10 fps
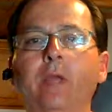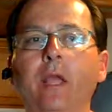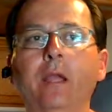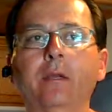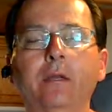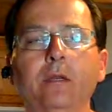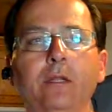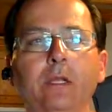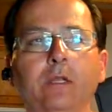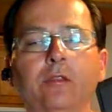And
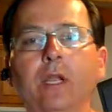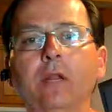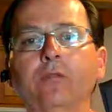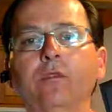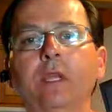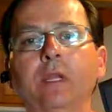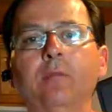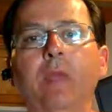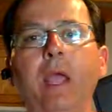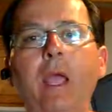instead of you getting
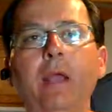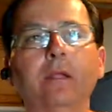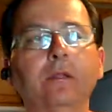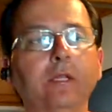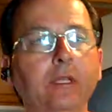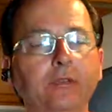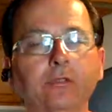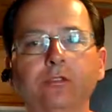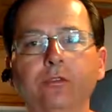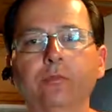mad, listen
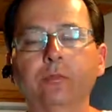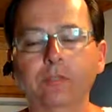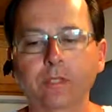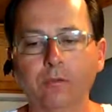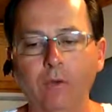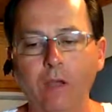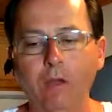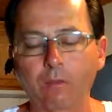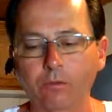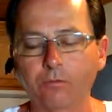to them and say, wow,
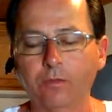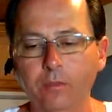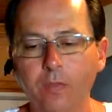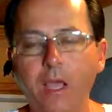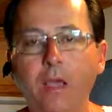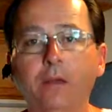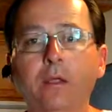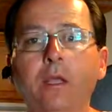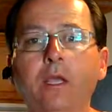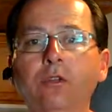I was really bad.
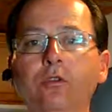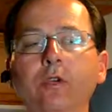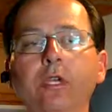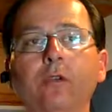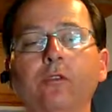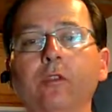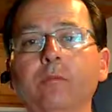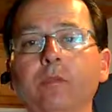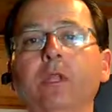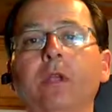And you'll hear
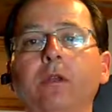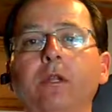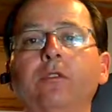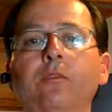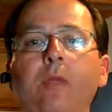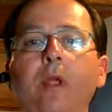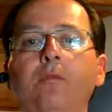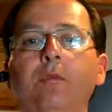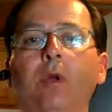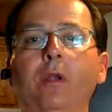similarities from
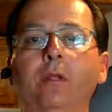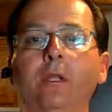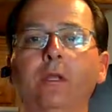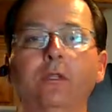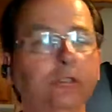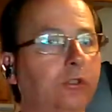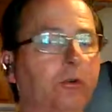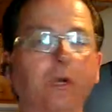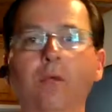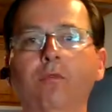everybody. You
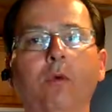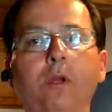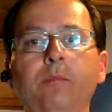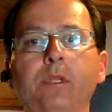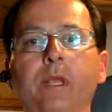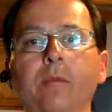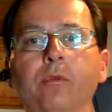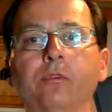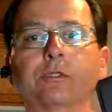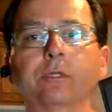don't ever want to be that
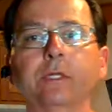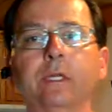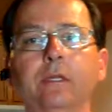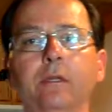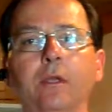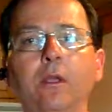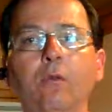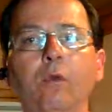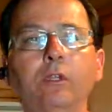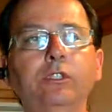person again.
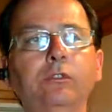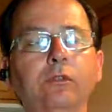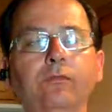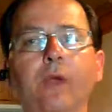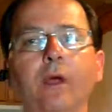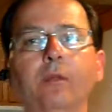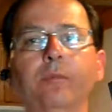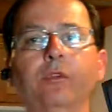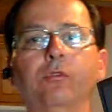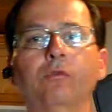Once you develop
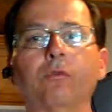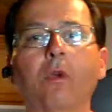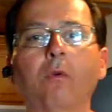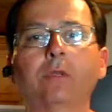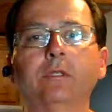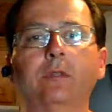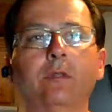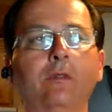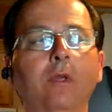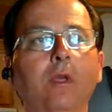and you grow into
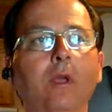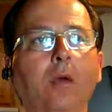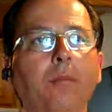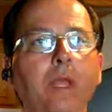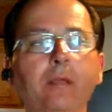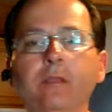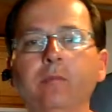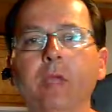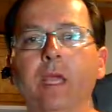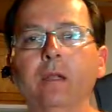this
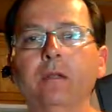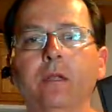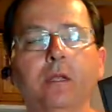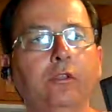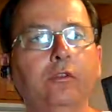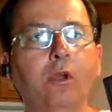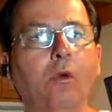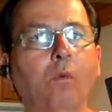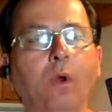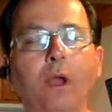amazing man, you
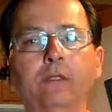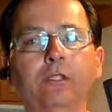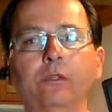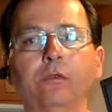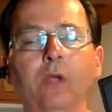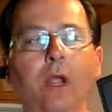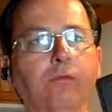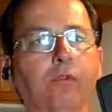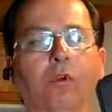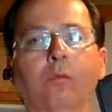don't want to
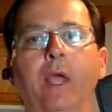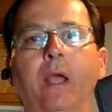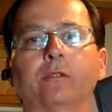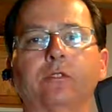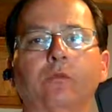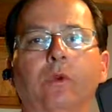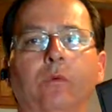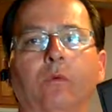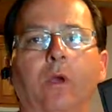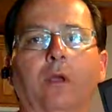ever go back to what
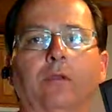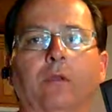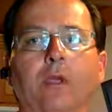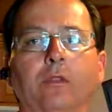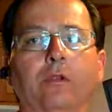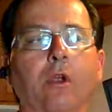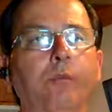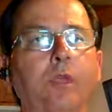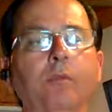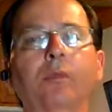it was. There
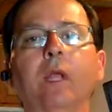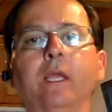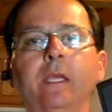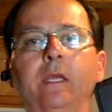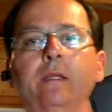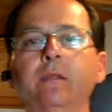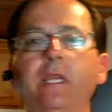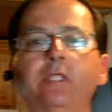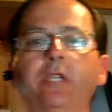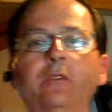are people, I get it,
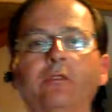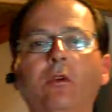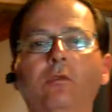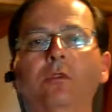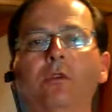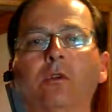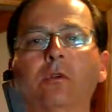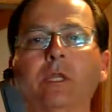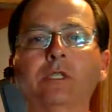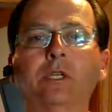they just don't learn,
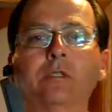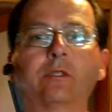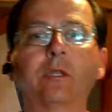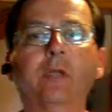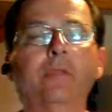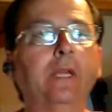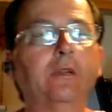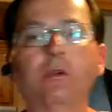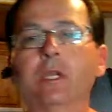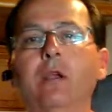they
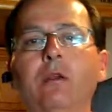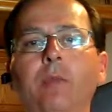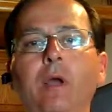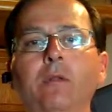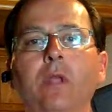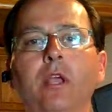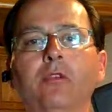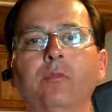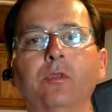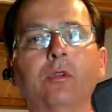don't care about
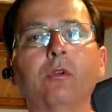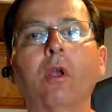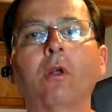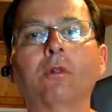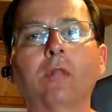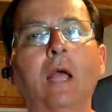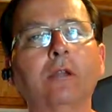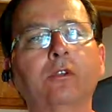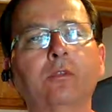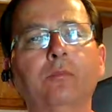life, but there are a lot
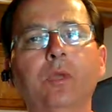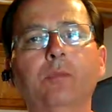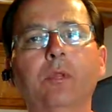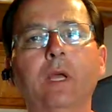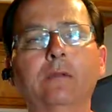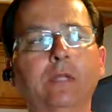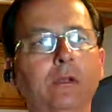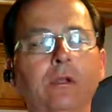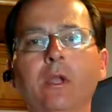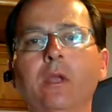of good people out
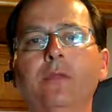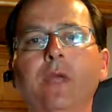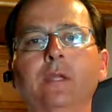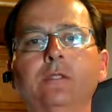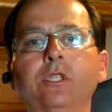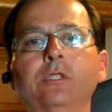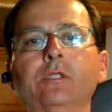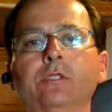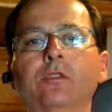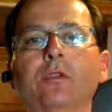there that just
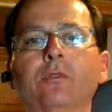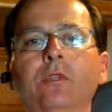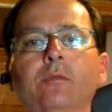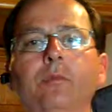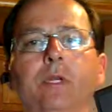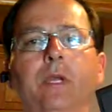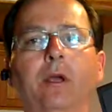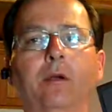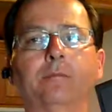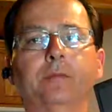deserve a little bit of
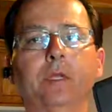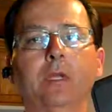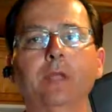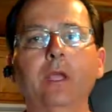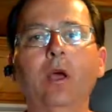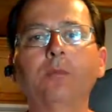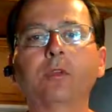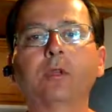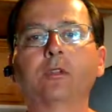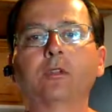help. The help's
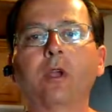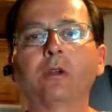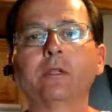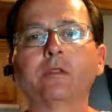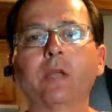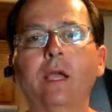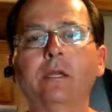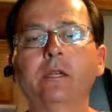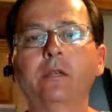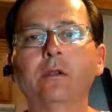going to start inside
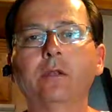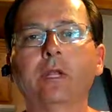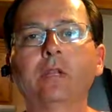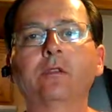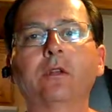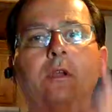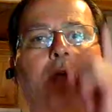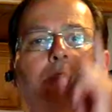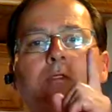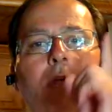here, and then it's going
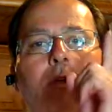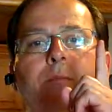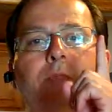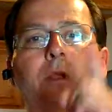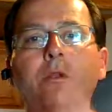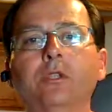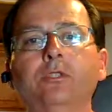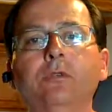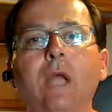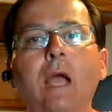to start up there, because
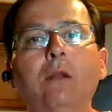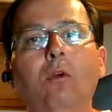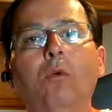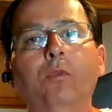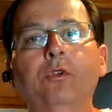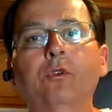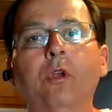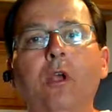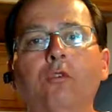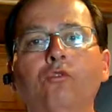you got to open your
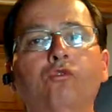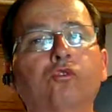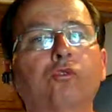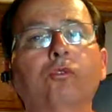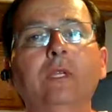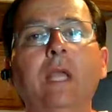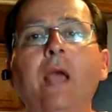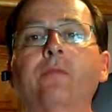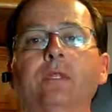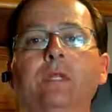heart. You truly
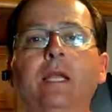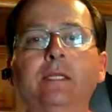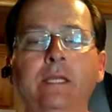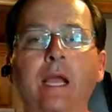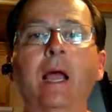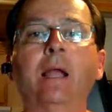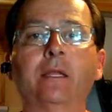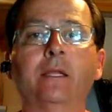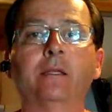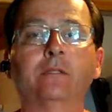have to let God
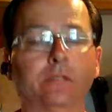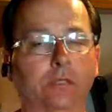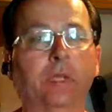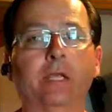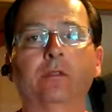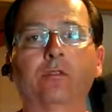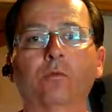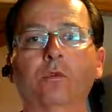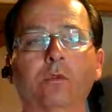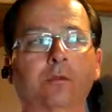in to make this
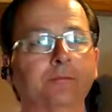work.